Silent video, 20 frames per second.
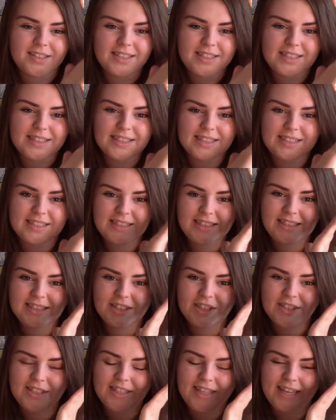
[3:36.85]
tilted
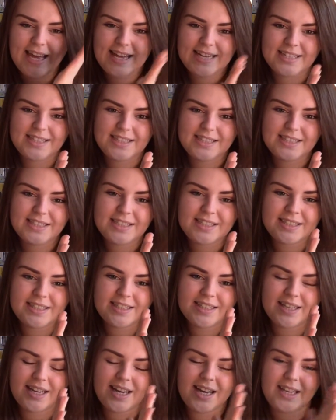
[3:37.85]
on the end,
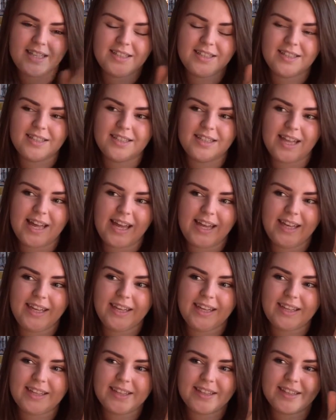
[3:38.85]
and
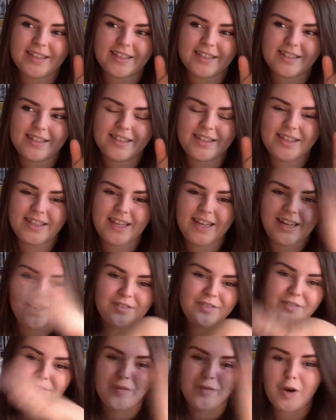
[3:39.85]
it
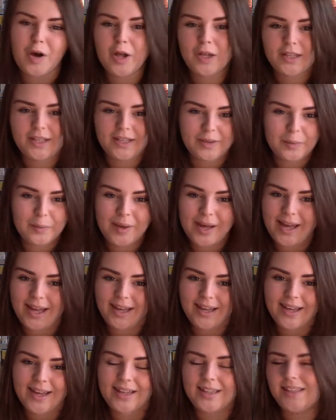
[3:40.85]
can fall either
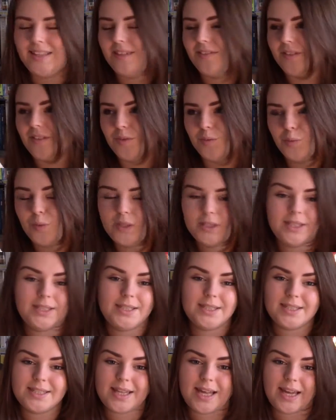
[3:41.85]
way. I'll either really
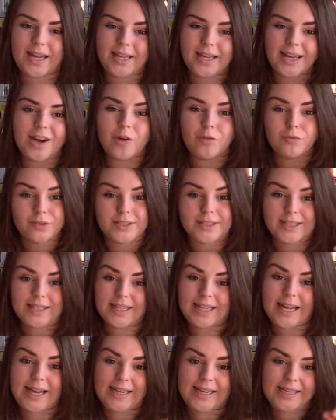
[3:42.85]
dislike it or really
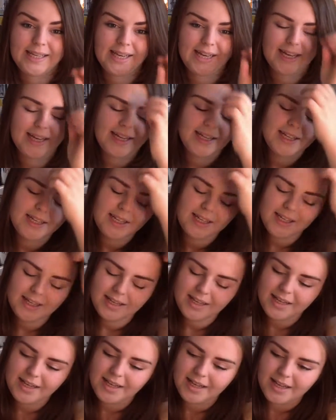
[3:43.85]
like it."
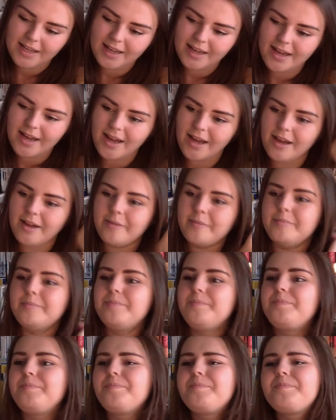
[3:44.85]

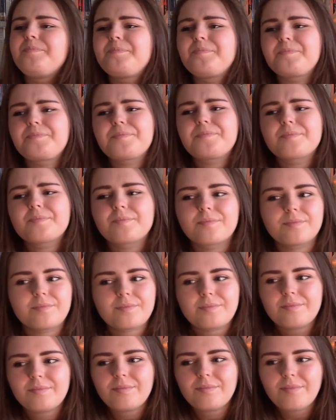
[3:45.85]
And
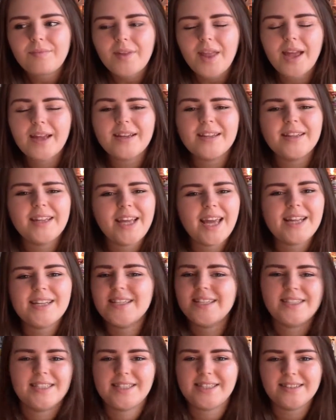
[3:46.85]
in the end,
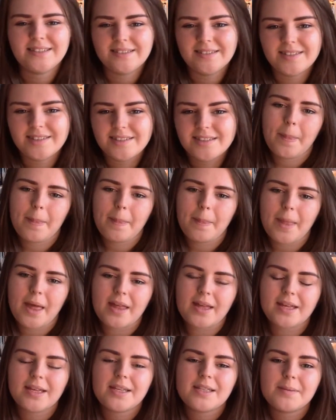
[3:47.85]
I didn't. I
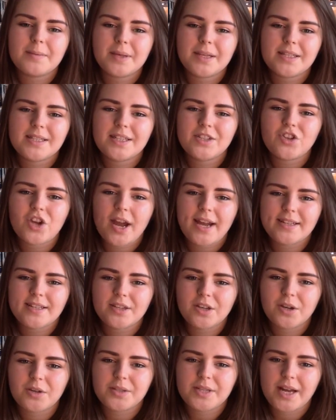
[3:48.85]
think it's because he tried to
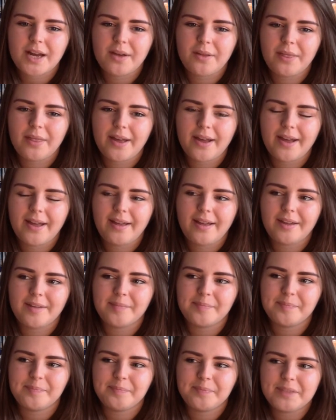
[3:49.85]
go down that
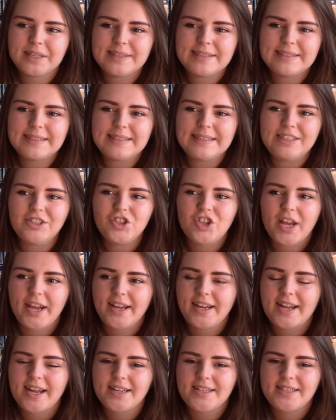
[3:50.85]

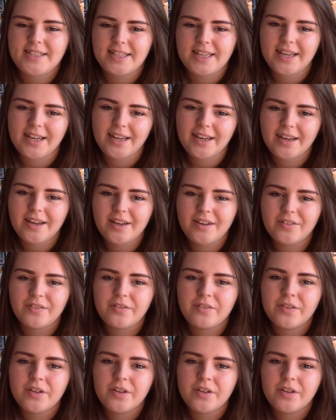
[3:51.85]
cliched idea of